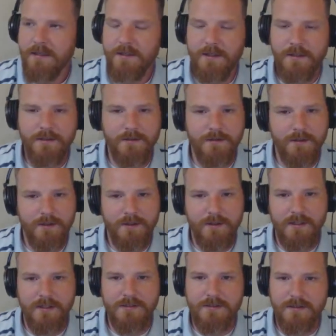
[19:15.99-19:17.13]
dude,
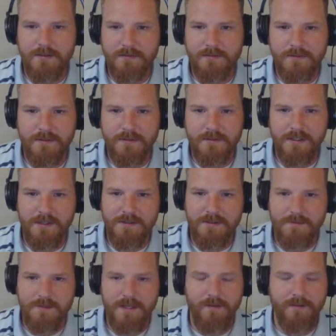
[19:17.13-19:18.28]
there's some
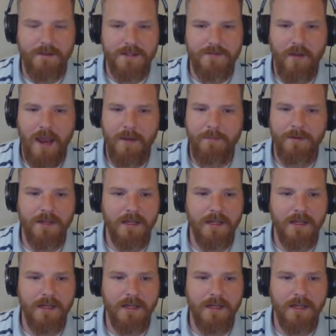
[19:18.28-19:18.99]
stuff that's happened.